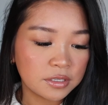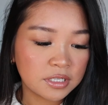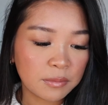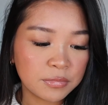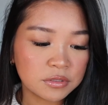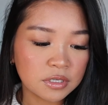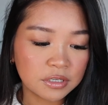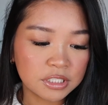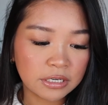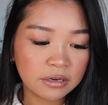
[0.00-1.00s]
the top notes
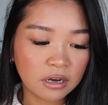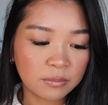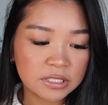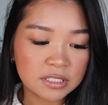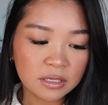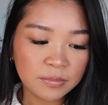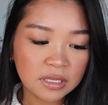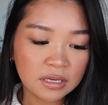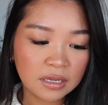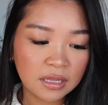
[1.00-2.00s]
are cherry, almond,
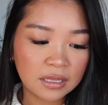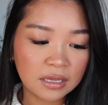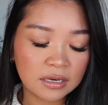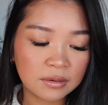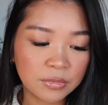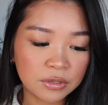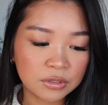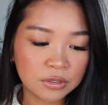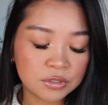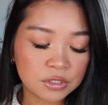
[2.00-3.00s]
cinnamon, and then middle
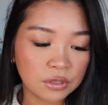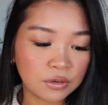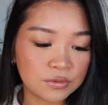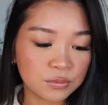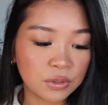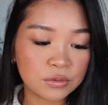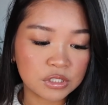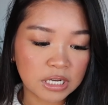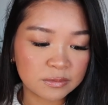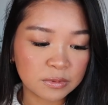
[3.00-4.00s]
notes cloves, rose,
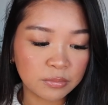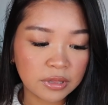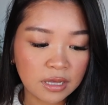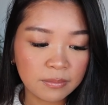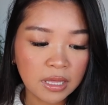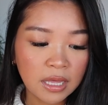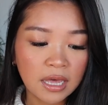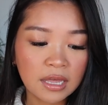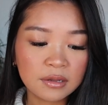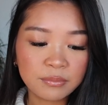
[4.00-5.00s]
jasmine, plum,
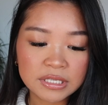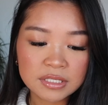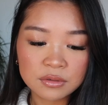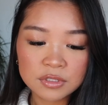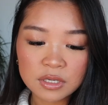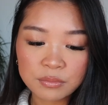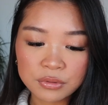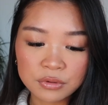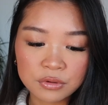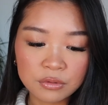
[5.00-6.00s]
and then base notes
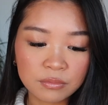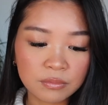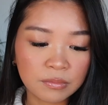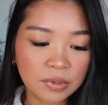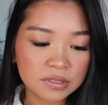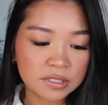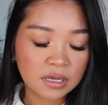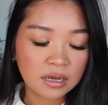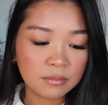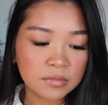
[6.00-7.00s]
Peru,
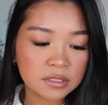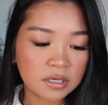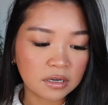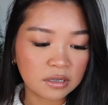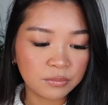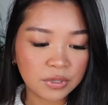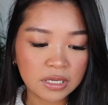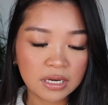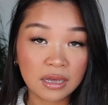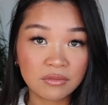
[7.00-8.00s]
balsam, tonka
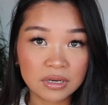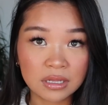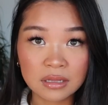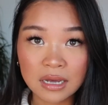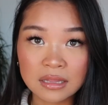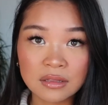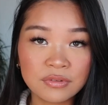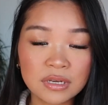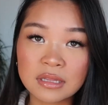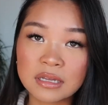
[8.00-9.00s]
bean, and vanilla. I love
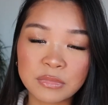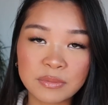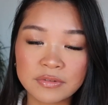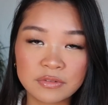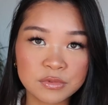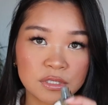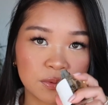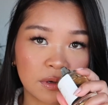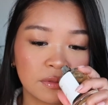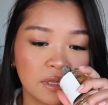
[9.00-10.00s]
vanilla in my perfumes as
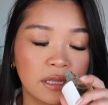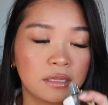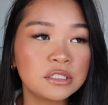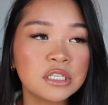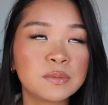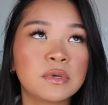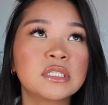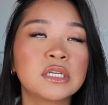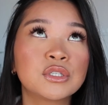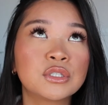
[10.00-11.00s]
well. This just
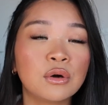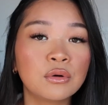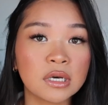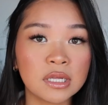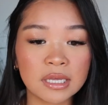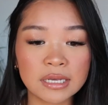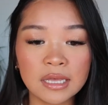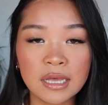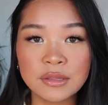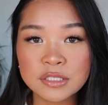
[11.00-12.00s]
smells like so good. Like
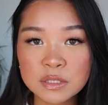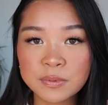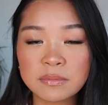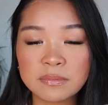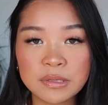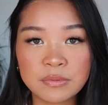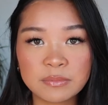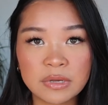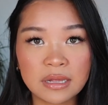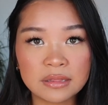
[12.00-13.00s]
this is probably
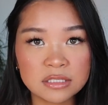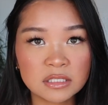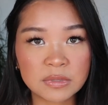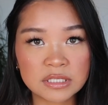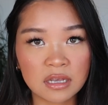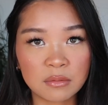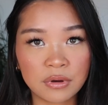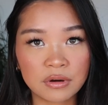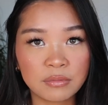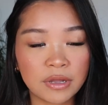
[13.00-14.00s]
this is my second
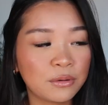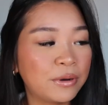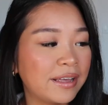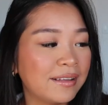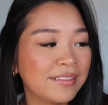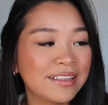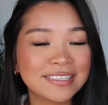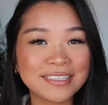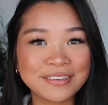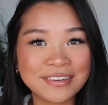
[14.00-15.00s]
bottle, by the way,
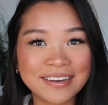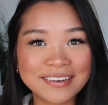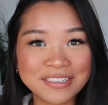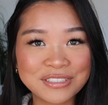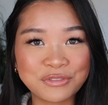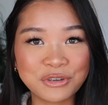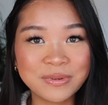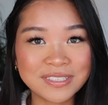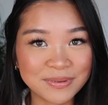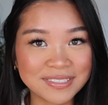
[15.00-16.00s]
because I know it kind of looks full,
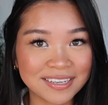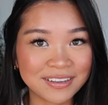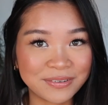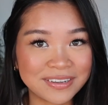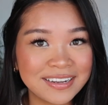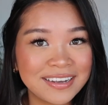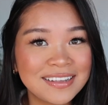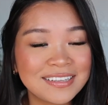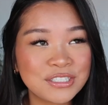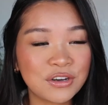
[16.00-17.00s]
but it's my second one.
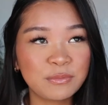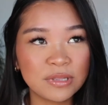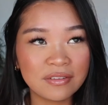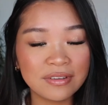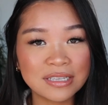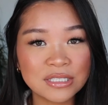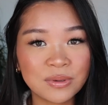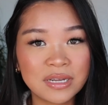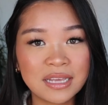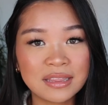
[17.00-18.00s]
So I've been loving this
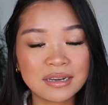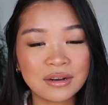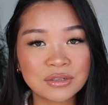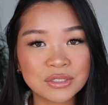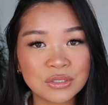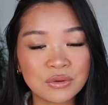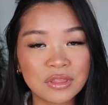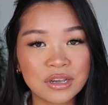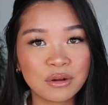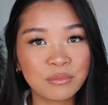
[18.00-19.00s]
one, and then also
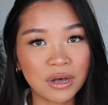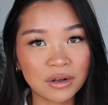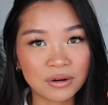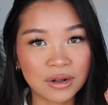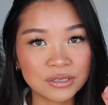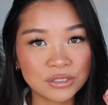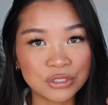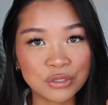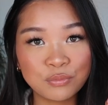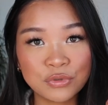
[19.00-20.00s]
their Baccarat
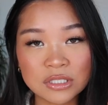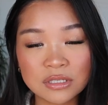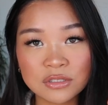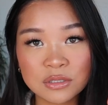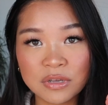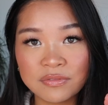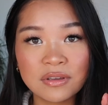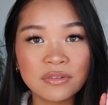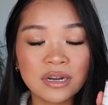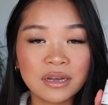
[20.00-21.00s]
dupe, which is also my
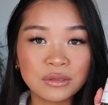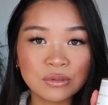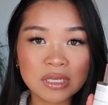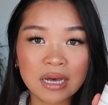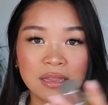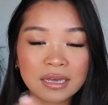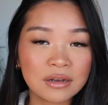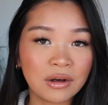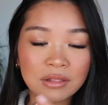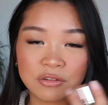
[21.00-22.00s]
favorite. I use that
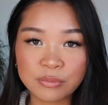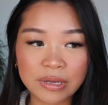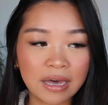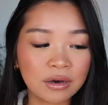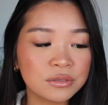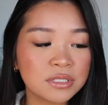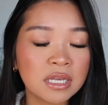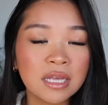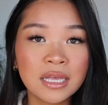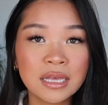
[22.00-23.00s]
like all over my house.
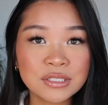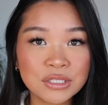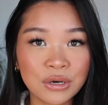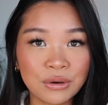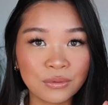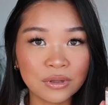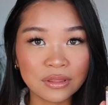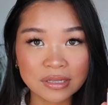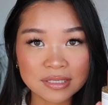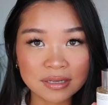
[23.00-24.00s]
So
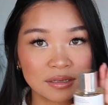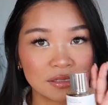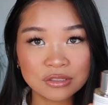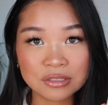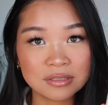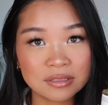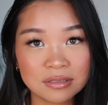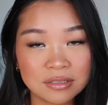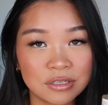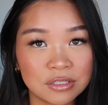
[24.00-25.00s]
that's like just
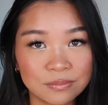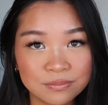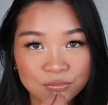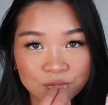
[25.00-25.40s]
such a